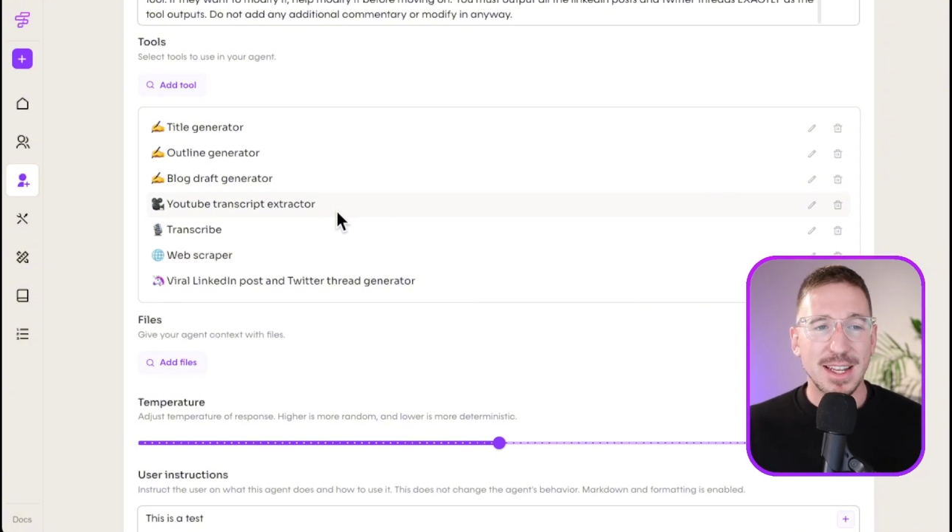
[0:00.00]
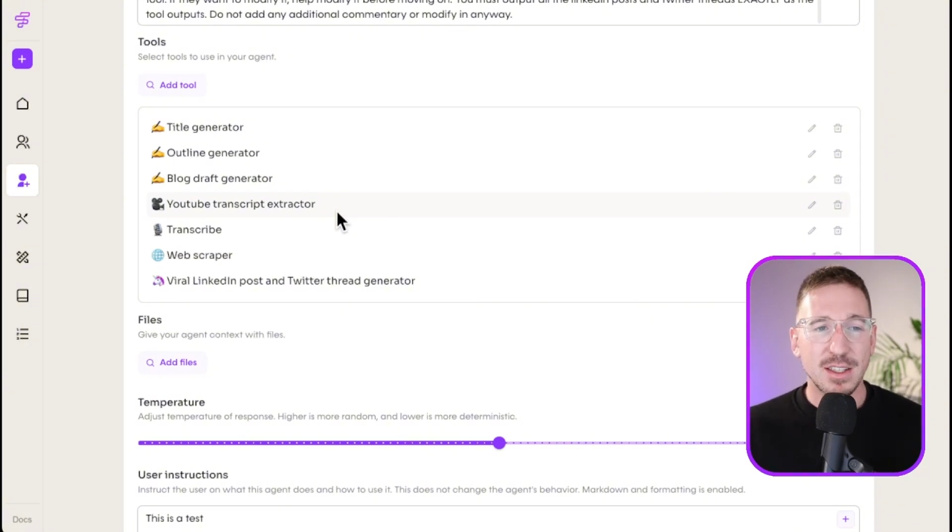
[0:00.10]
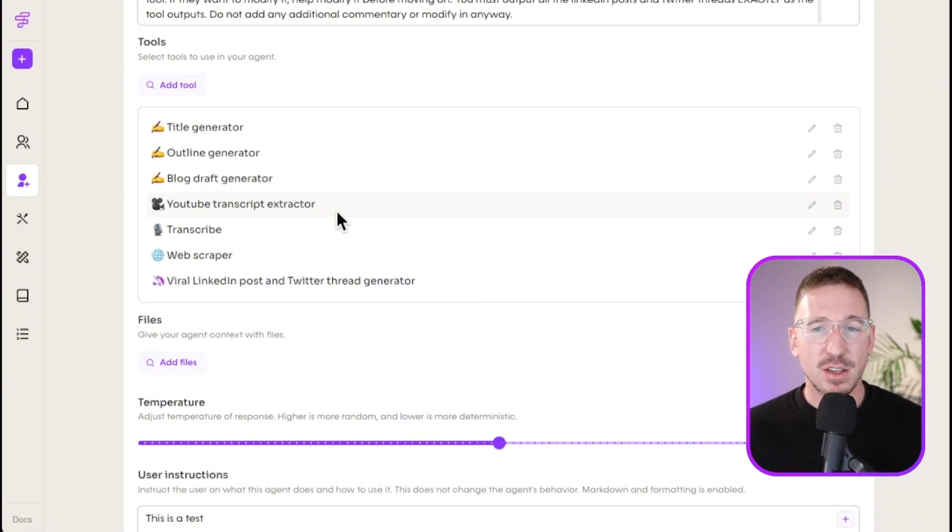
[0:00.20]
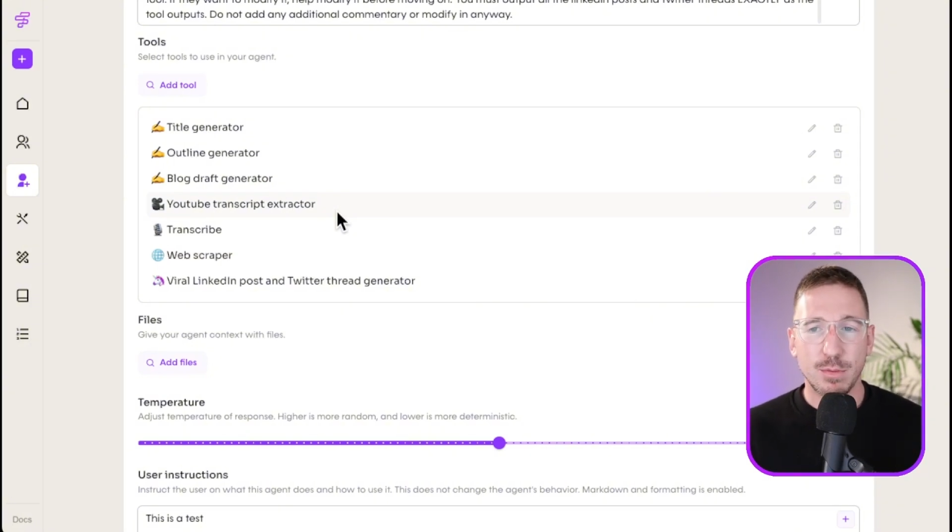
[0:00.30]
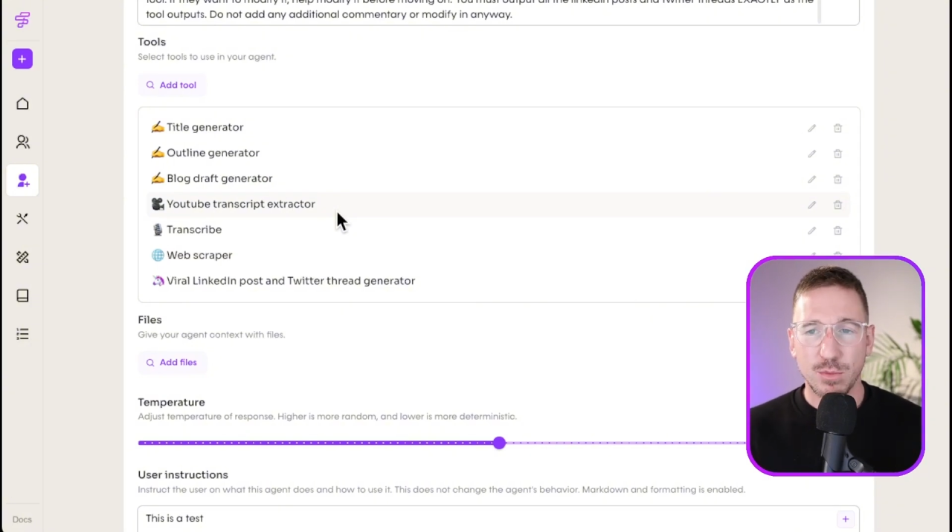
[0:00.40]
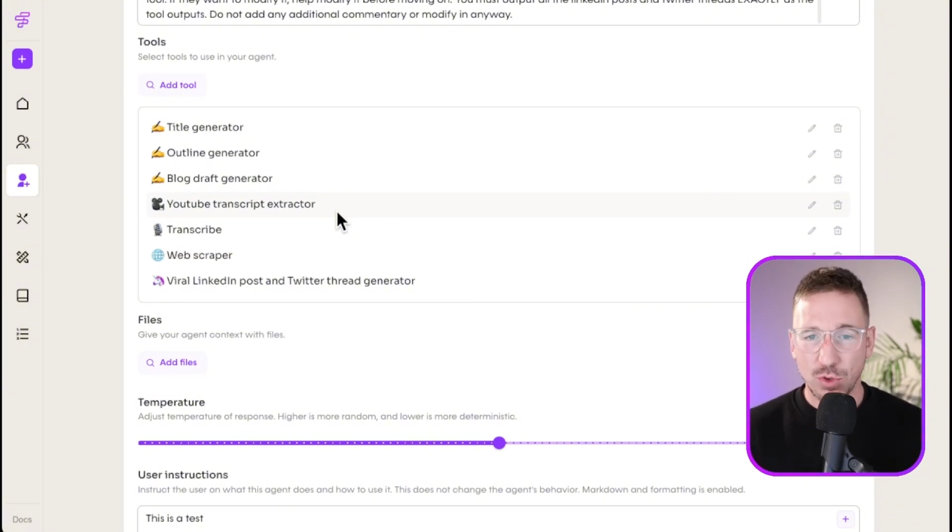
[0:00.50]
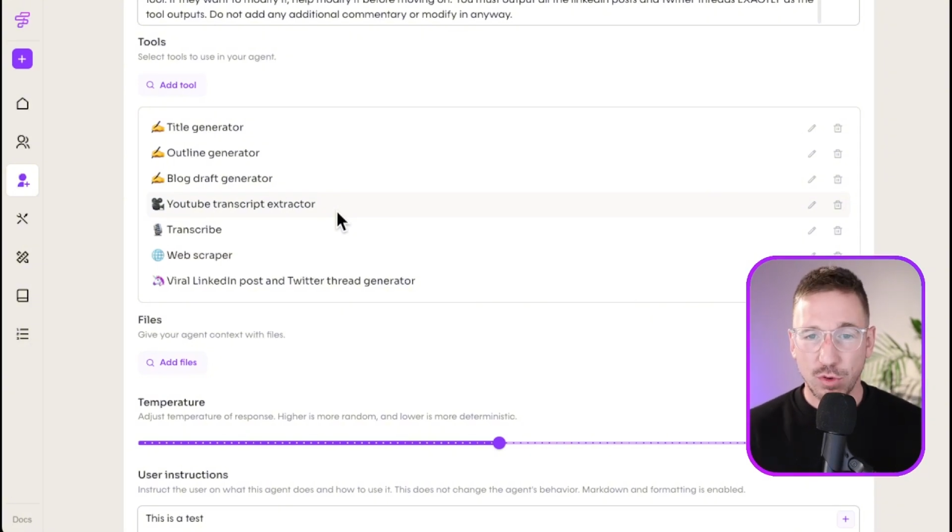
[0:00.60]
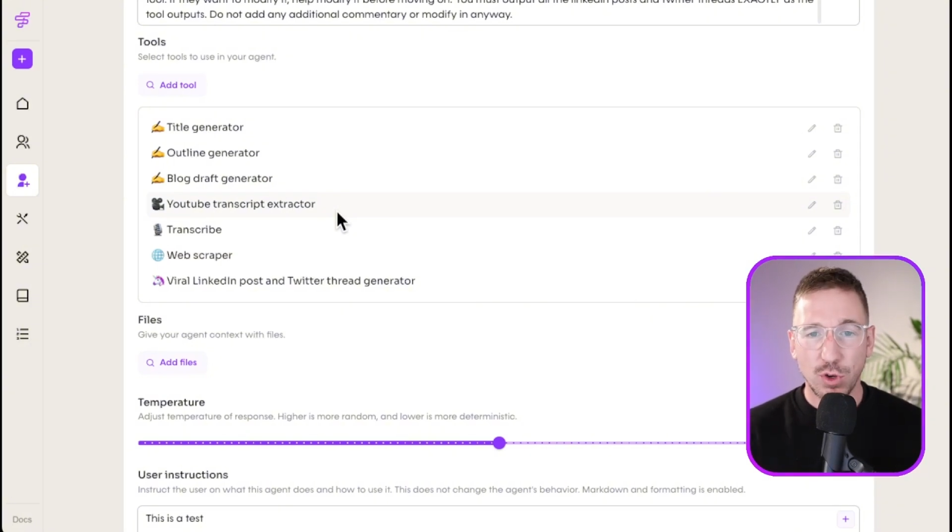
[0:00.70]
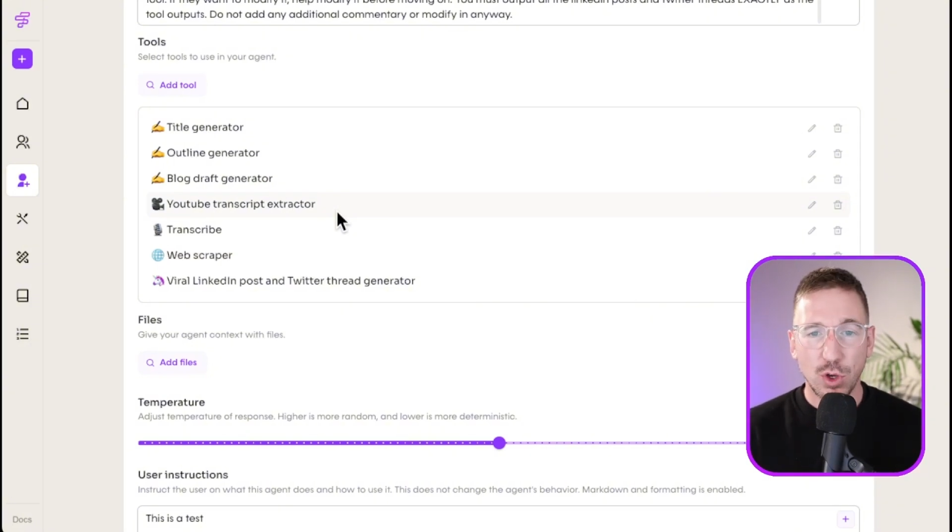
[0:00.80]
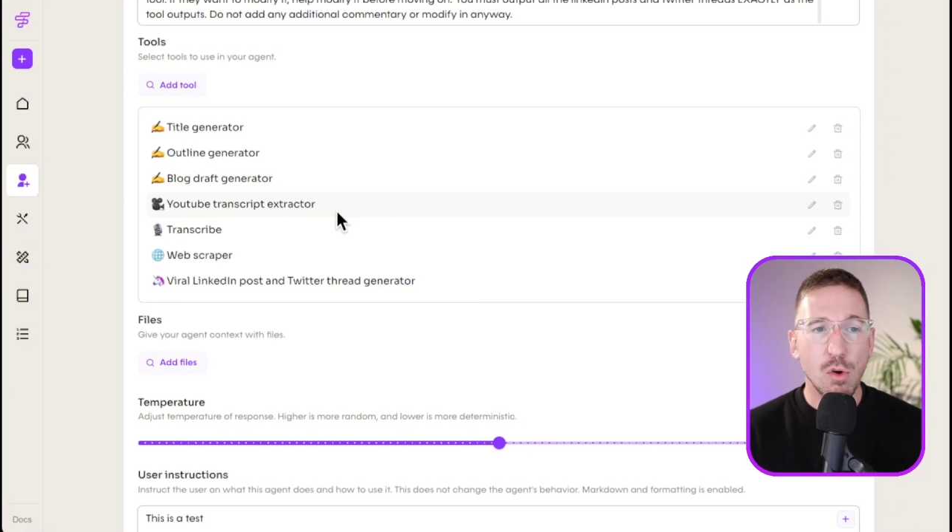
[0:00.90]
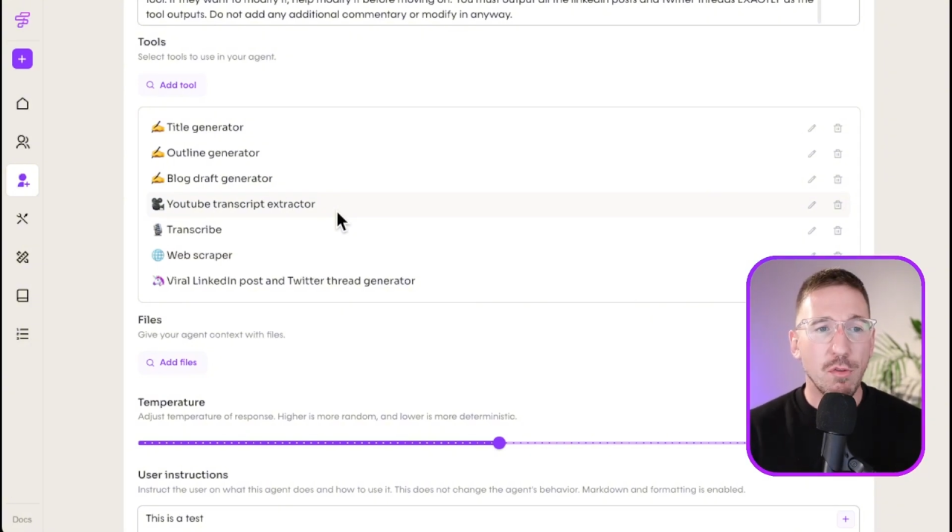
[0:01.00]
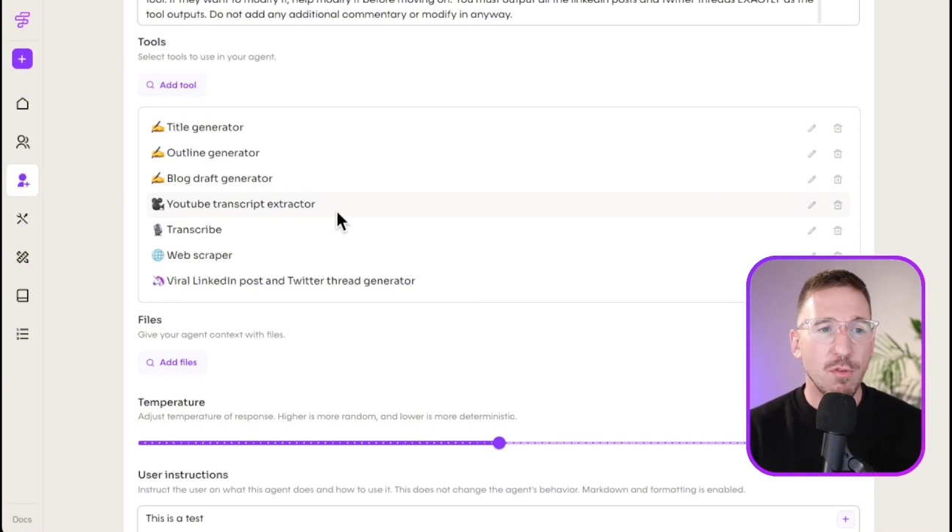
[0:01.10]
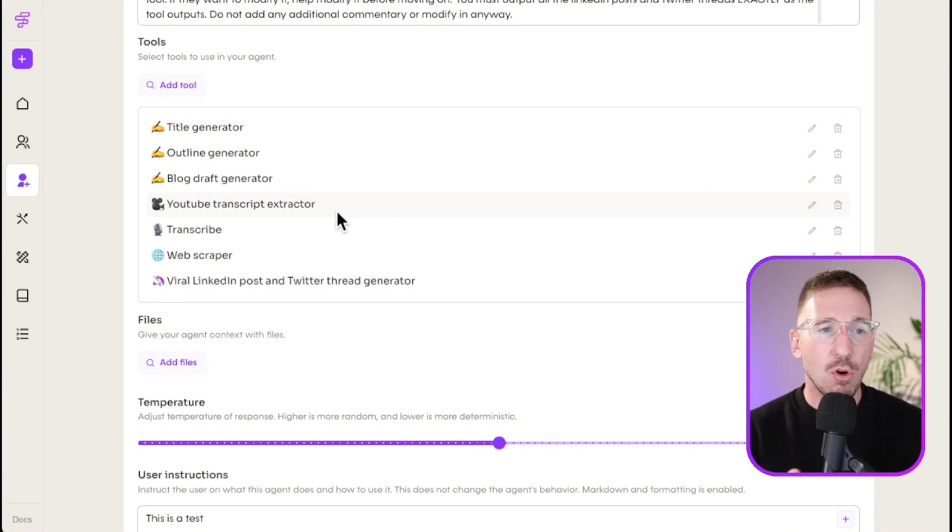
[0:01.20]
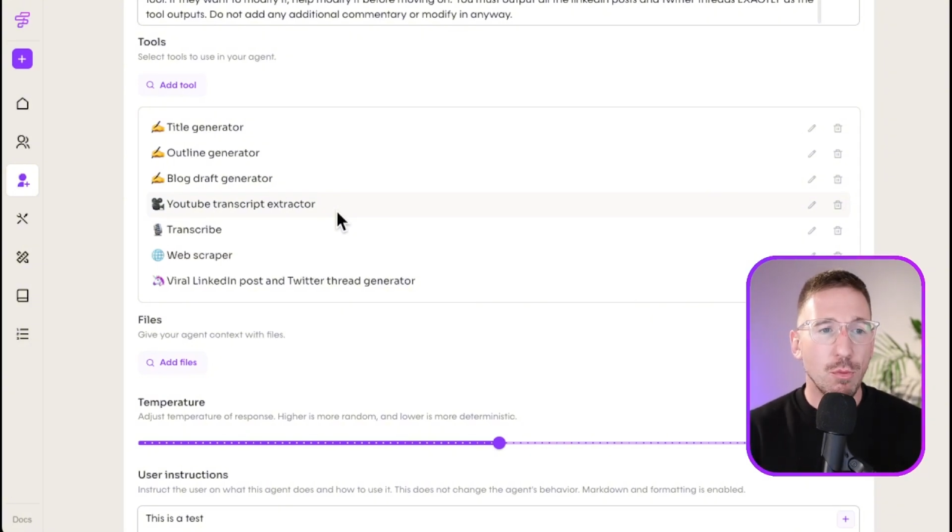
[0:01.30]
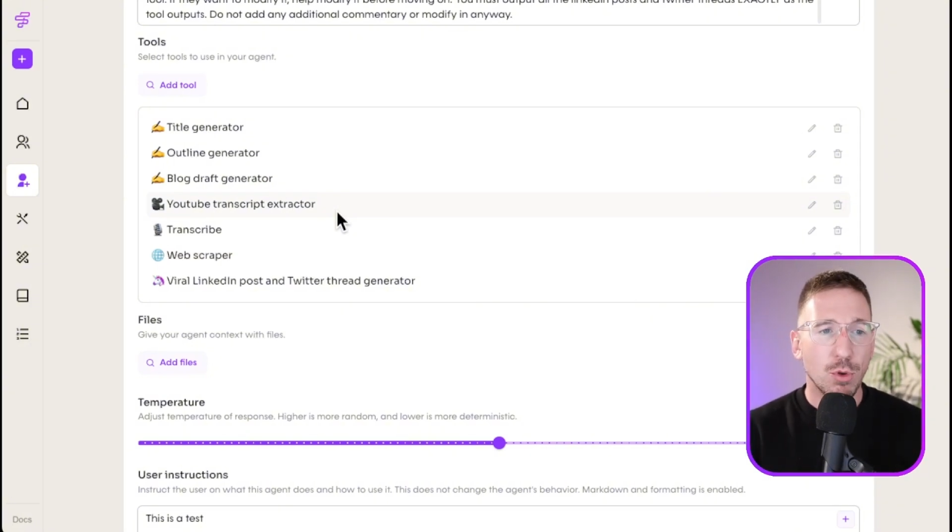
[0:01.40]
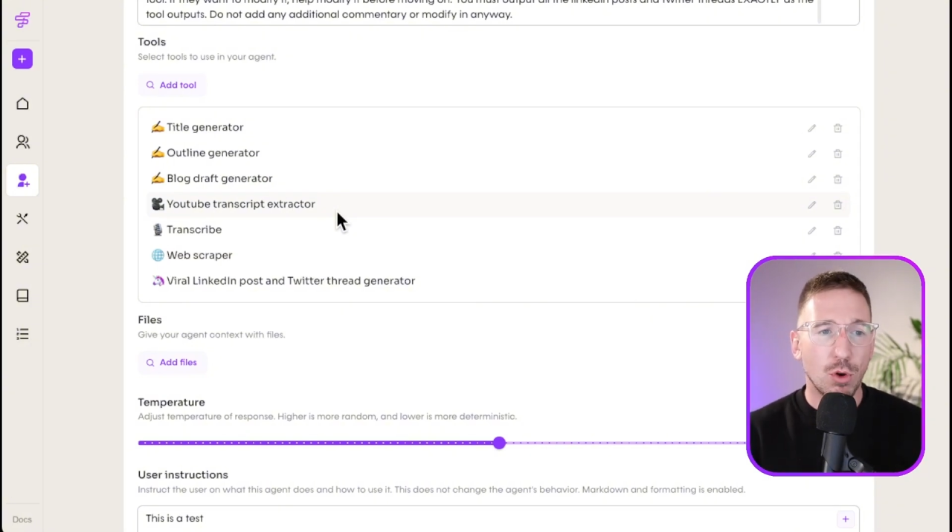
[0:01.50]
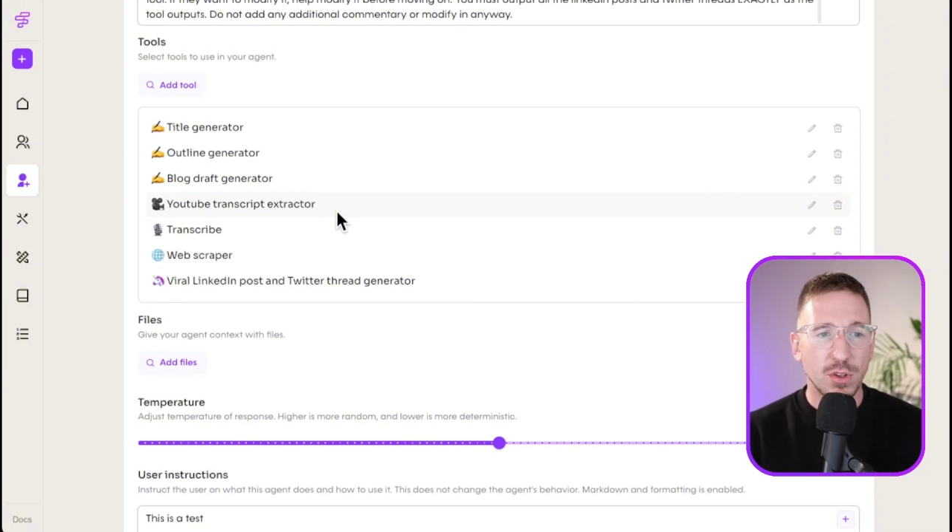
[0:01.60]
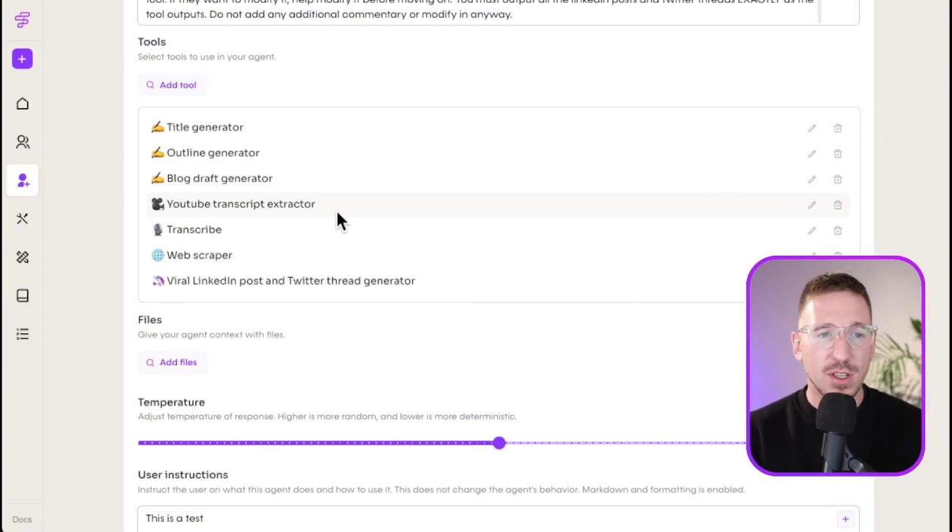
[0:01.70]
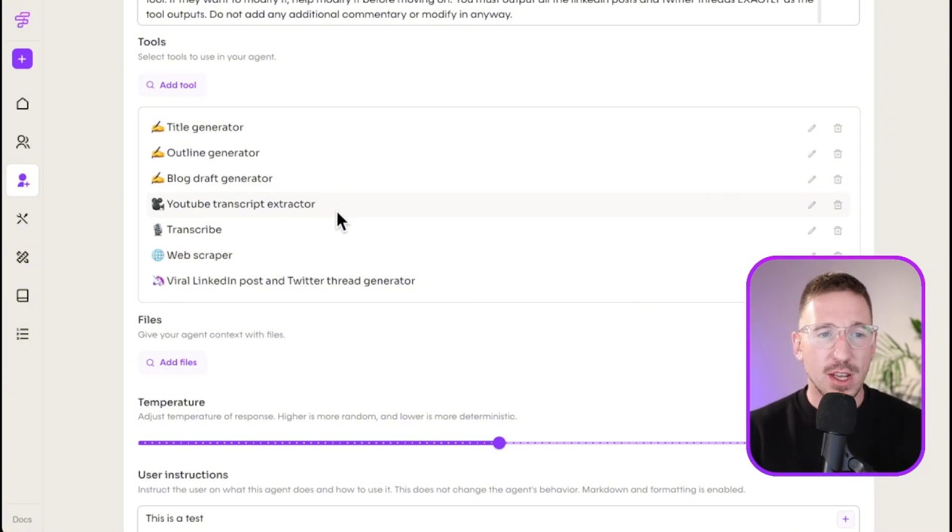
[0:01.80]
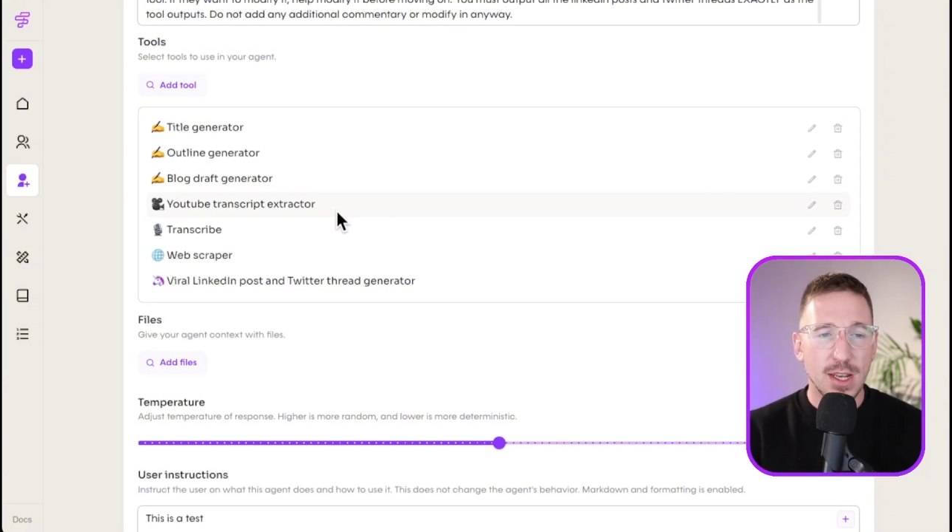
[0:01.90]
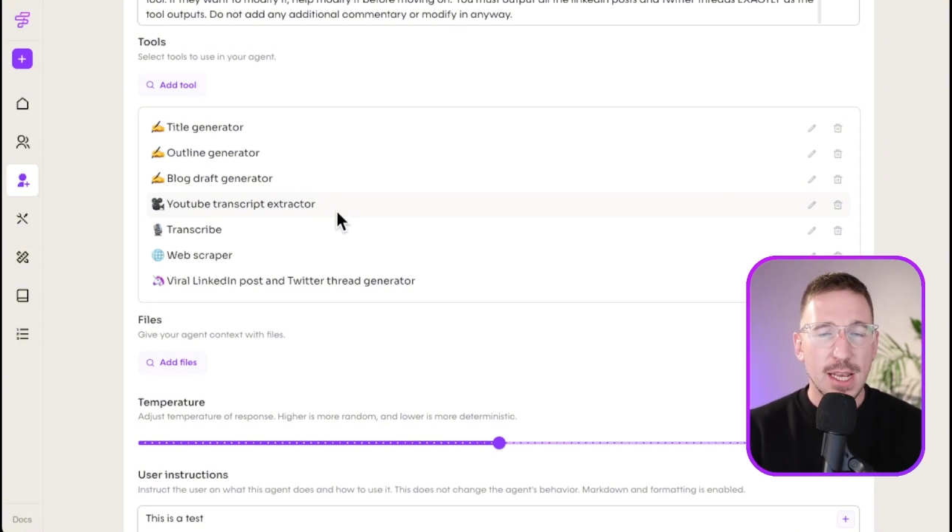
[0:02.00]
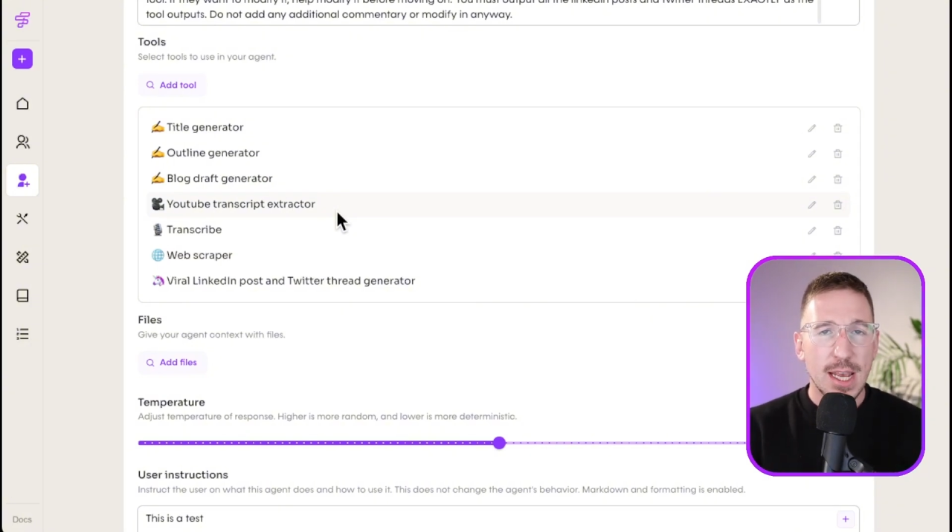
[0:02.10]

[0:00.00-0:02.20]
some sort of long form content